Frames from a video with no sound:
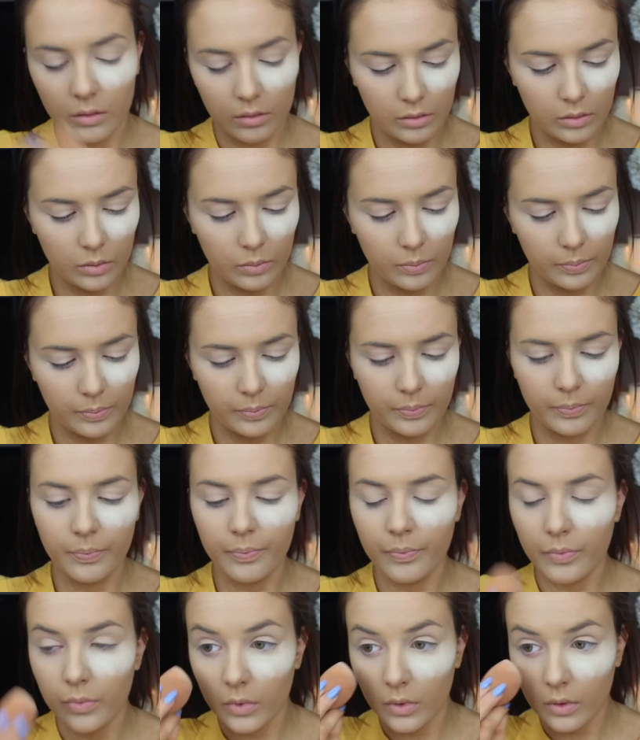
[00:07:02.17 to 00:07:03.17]

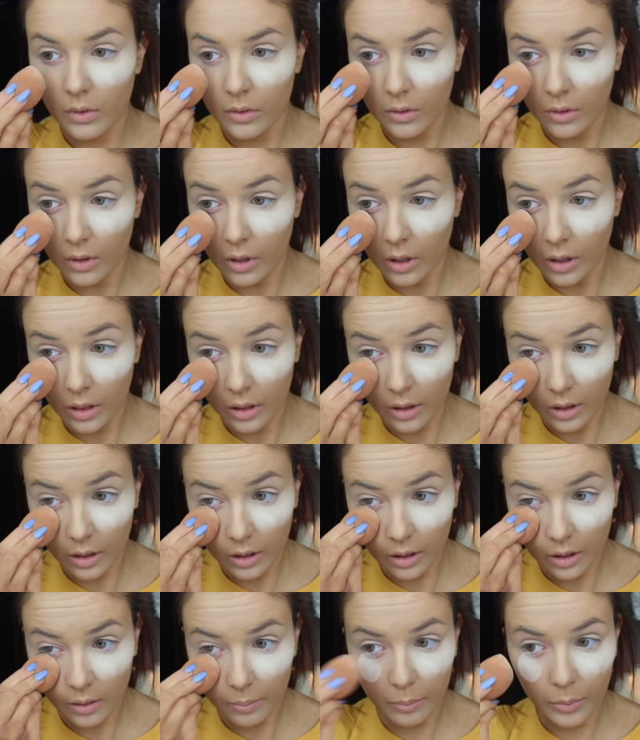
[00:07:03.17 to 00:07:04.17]
and
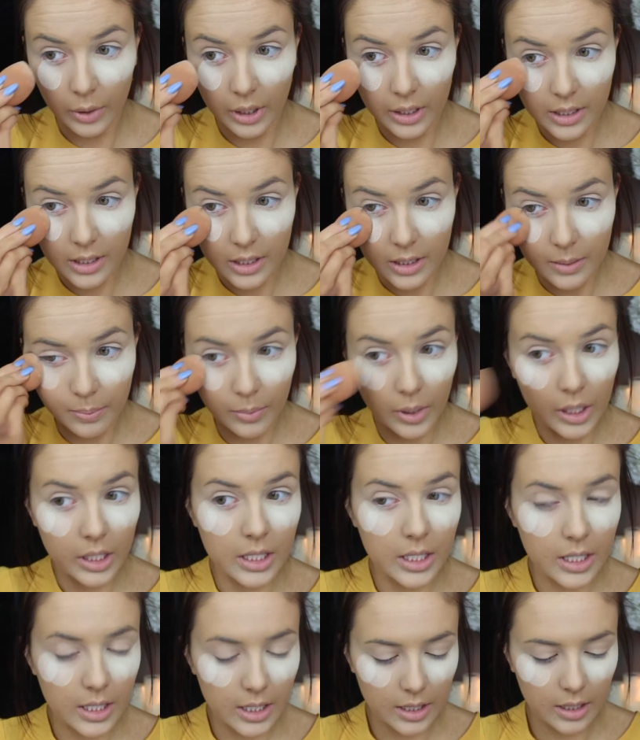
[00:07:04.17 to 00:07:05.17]
then press,
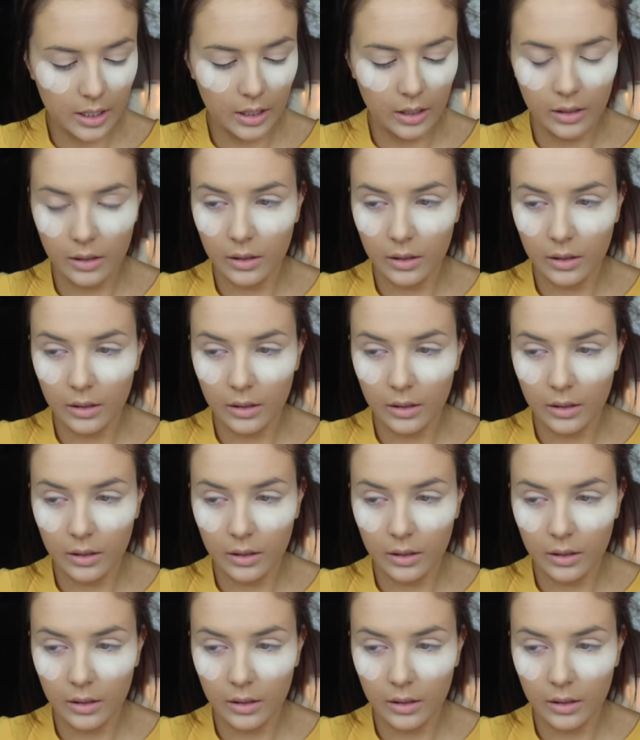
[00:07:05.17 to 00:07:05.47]
press.